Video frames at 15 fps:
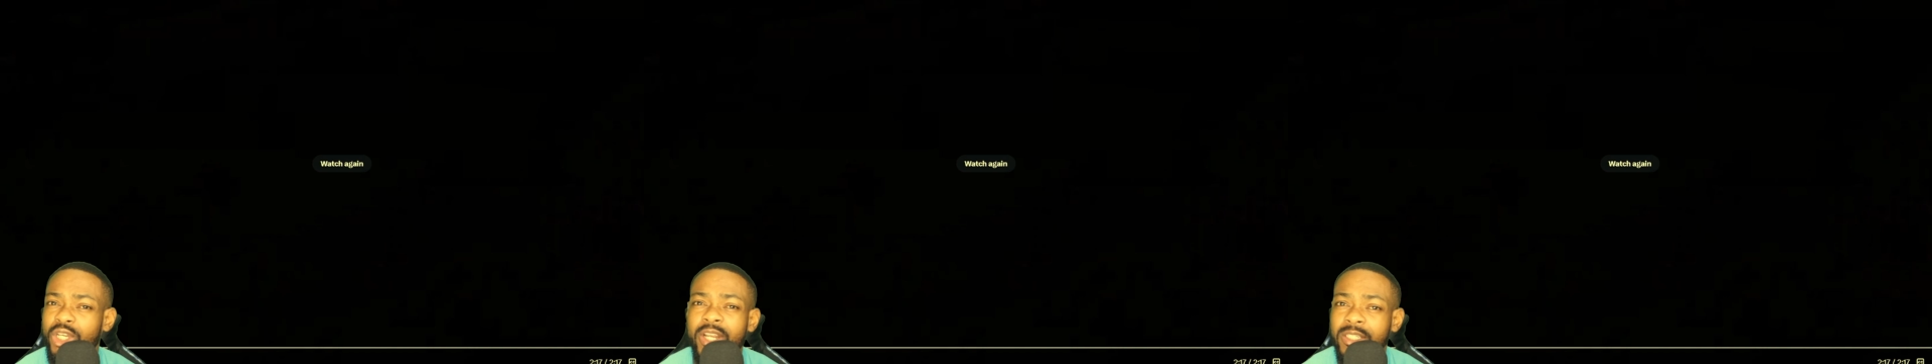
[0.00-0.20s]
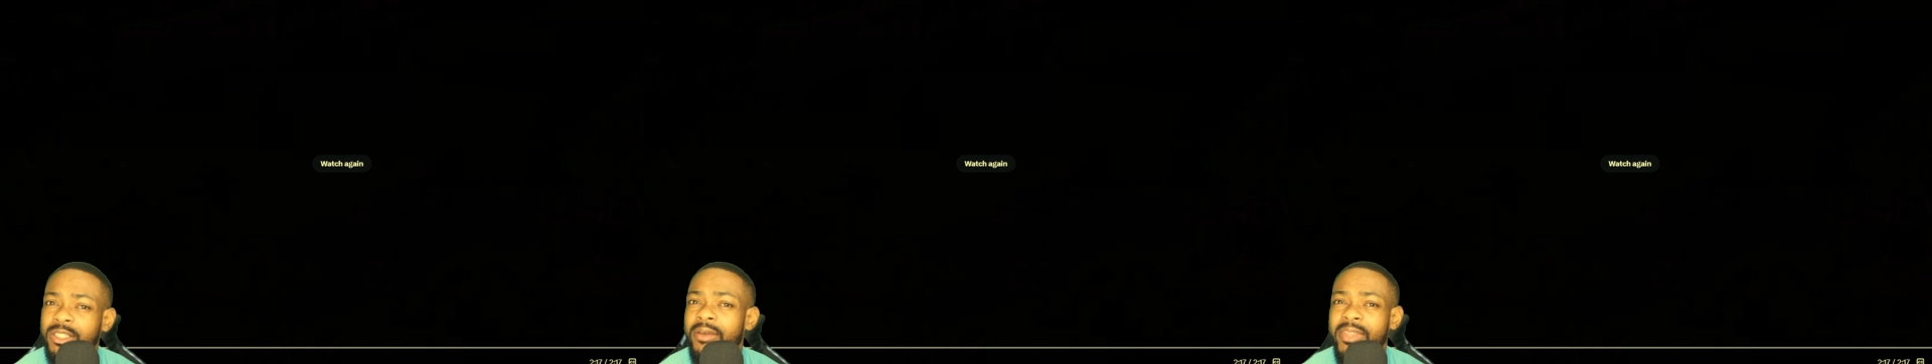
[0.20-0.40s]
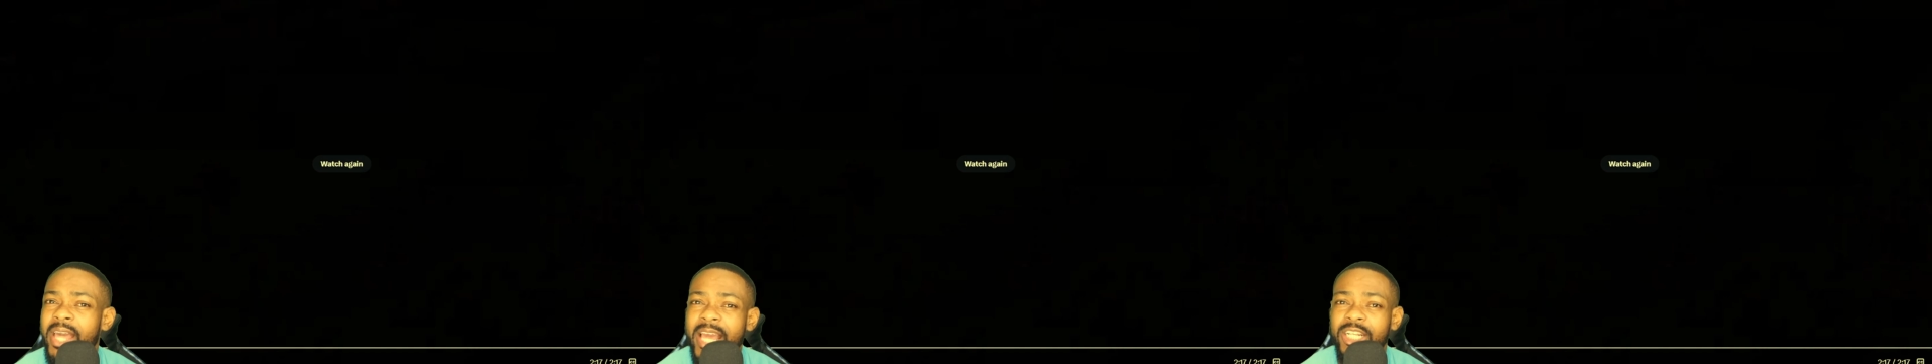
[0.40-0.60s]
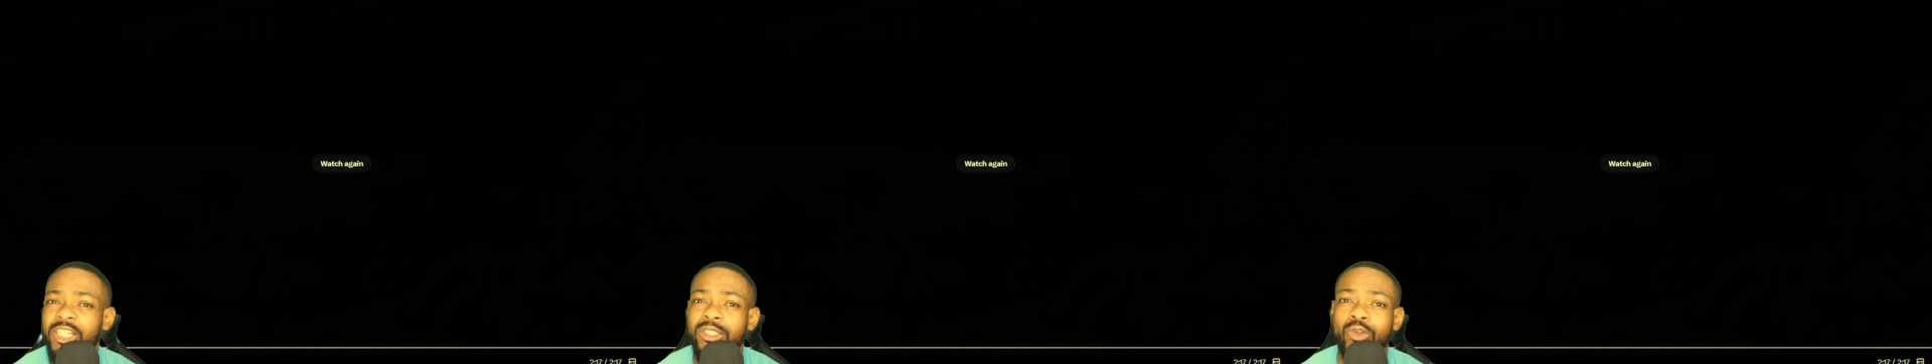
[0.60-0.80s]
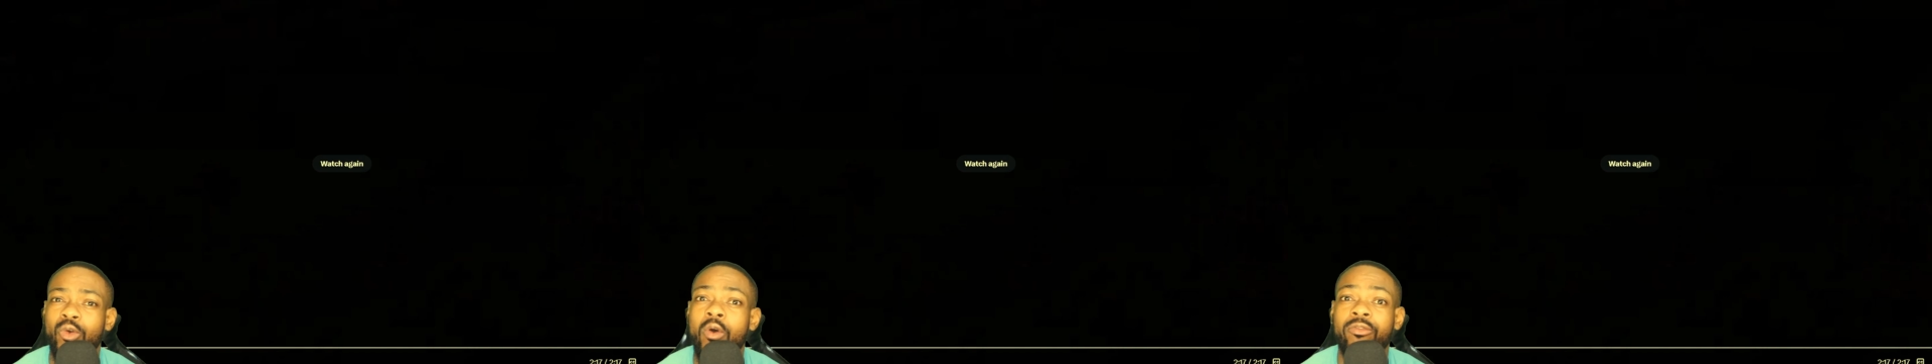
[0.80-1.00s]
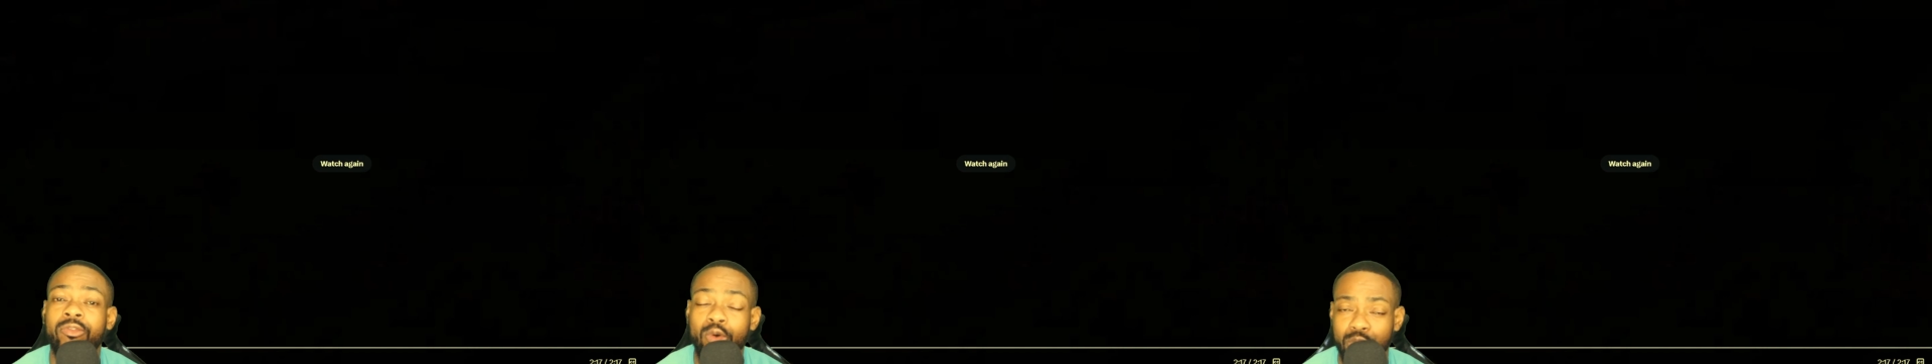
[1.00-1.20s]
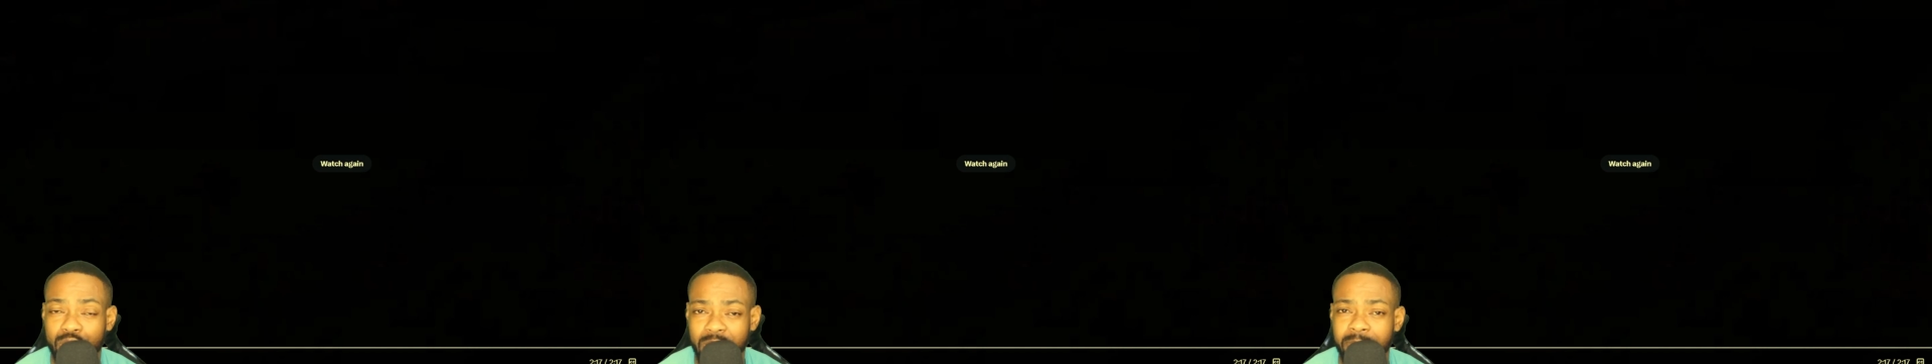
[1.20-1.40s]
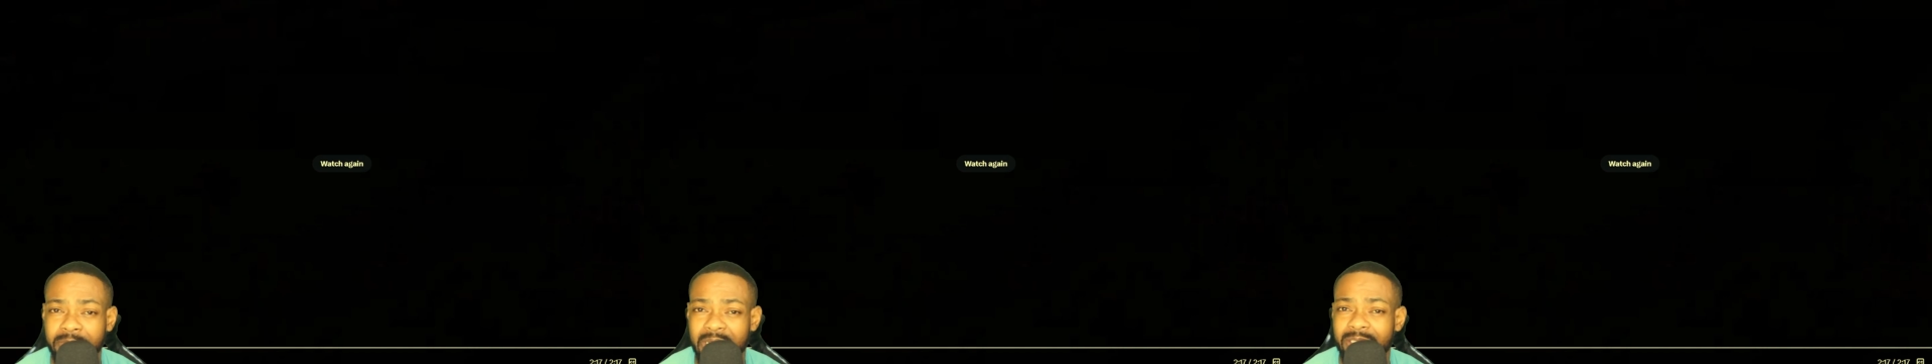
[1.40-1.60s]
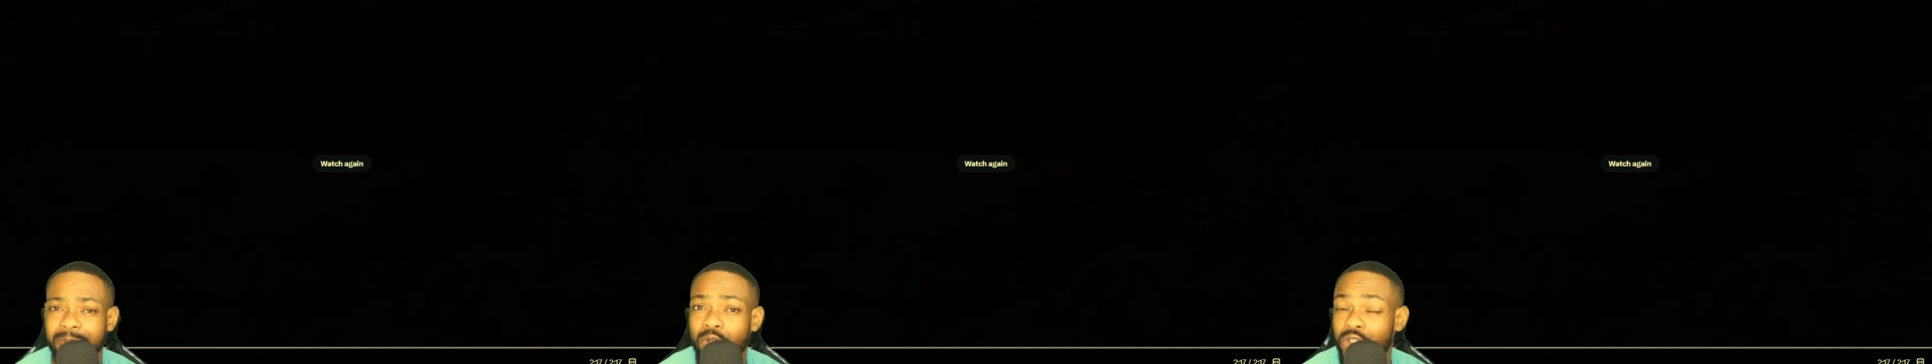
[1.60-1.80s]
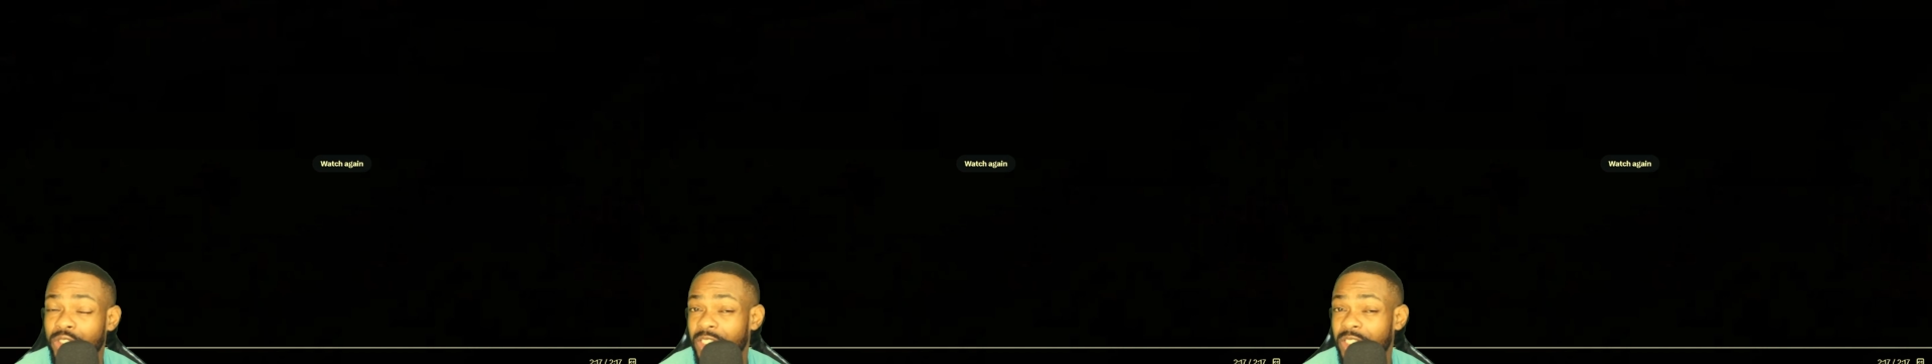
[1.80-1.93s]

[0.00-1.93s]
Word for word: so he doesn't have the energy to go forward sometimes